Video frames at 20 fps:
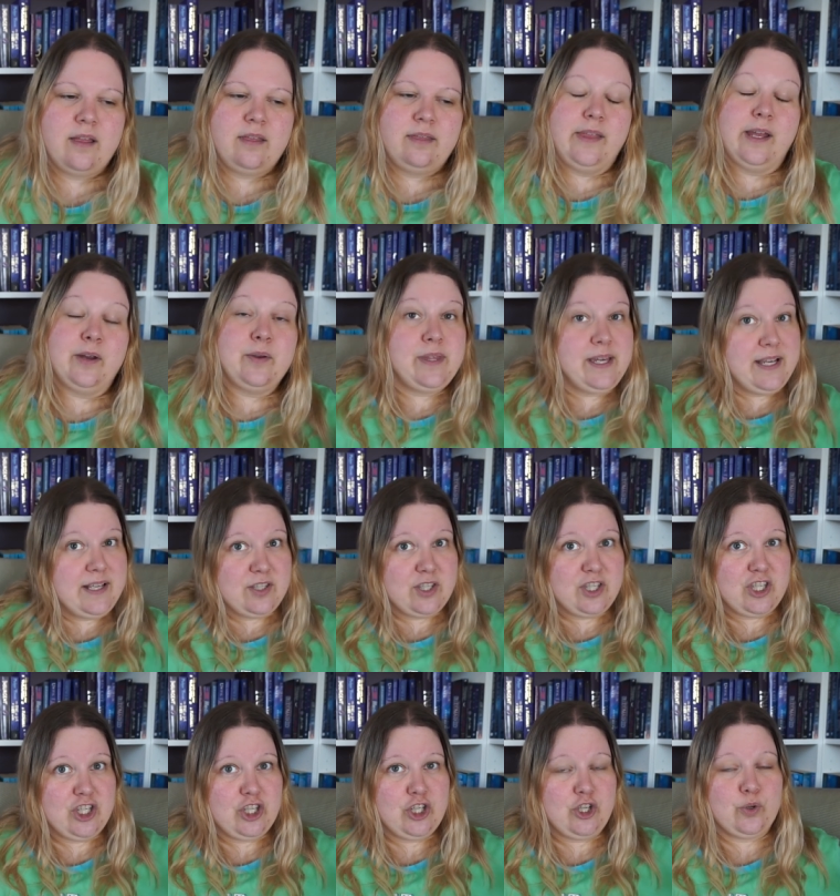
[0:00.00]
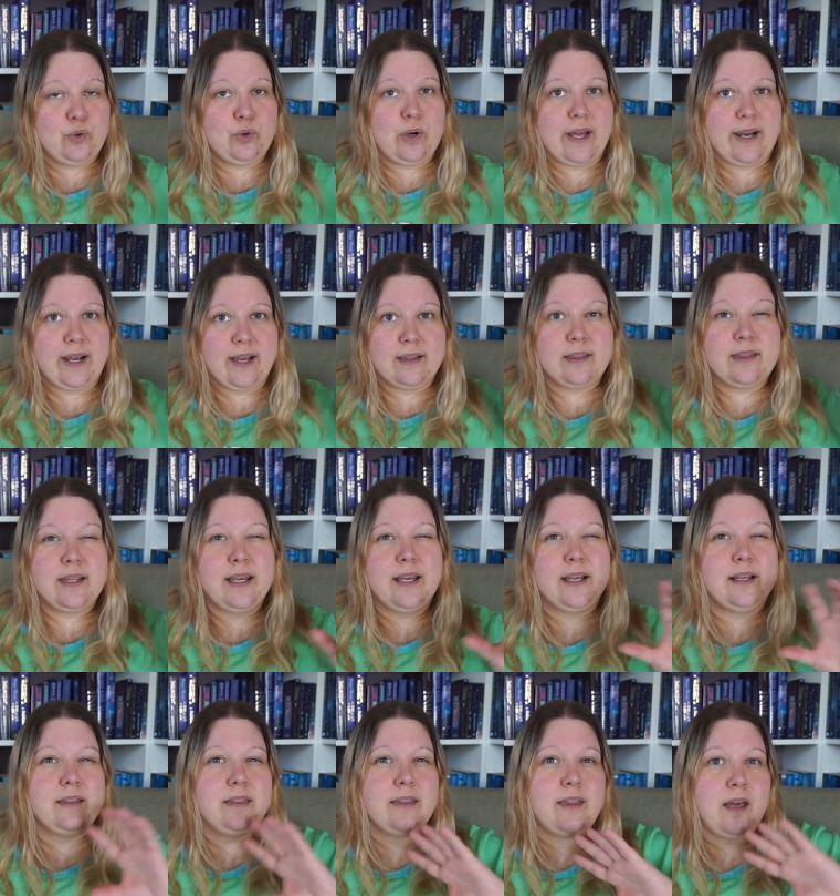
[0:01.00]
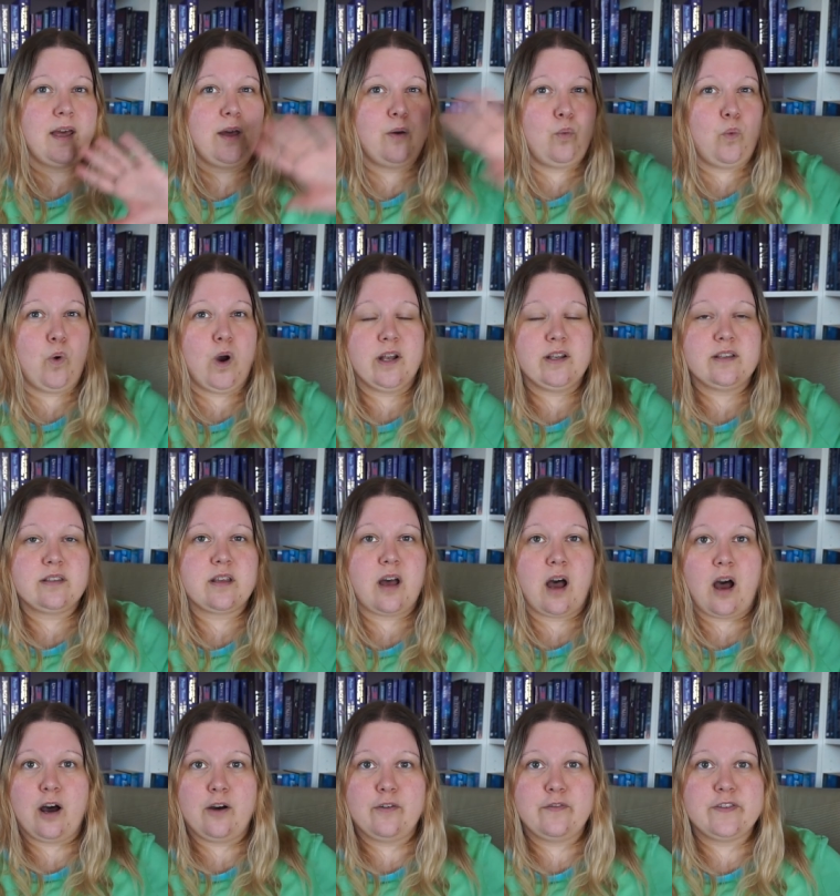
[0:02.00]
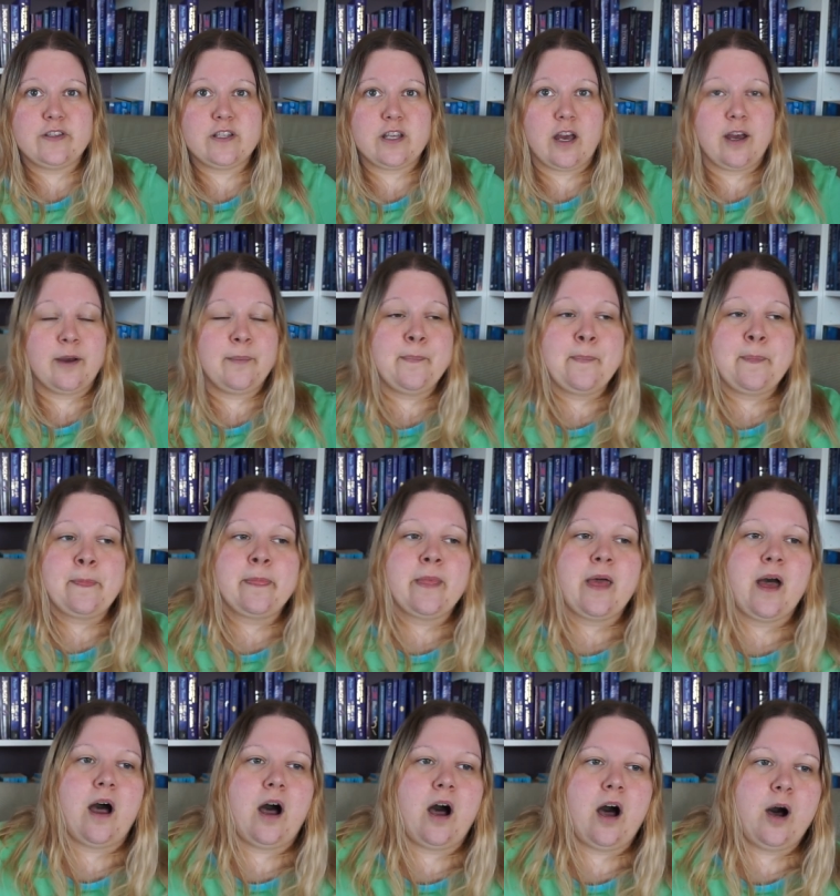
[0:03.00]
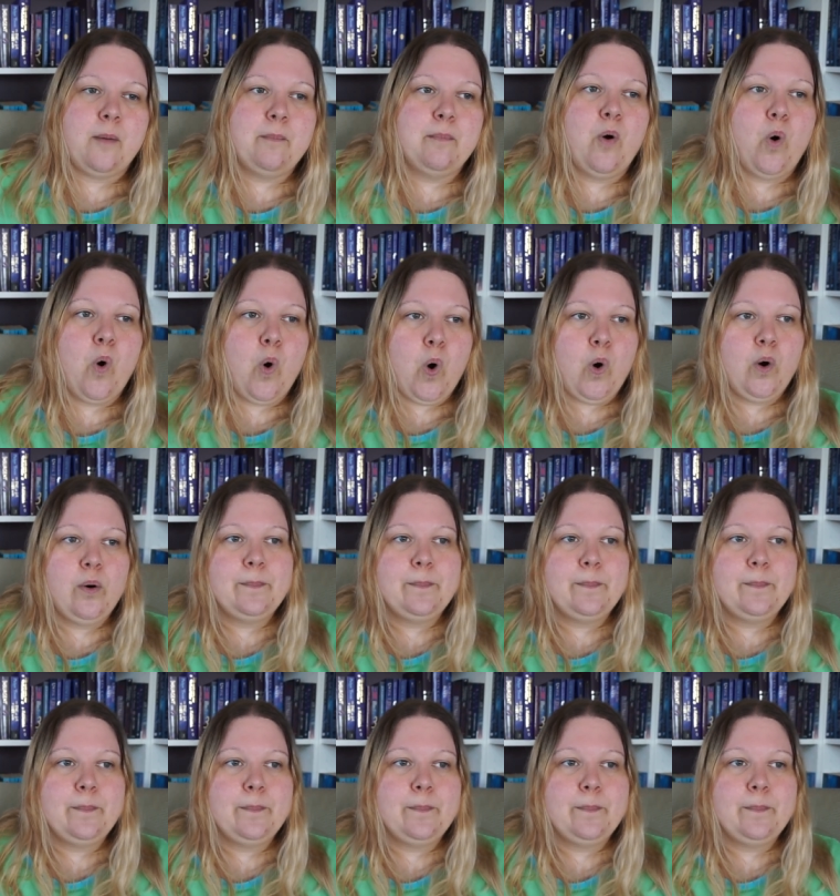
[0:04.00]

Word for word: Now these two, and I think the ones after, are more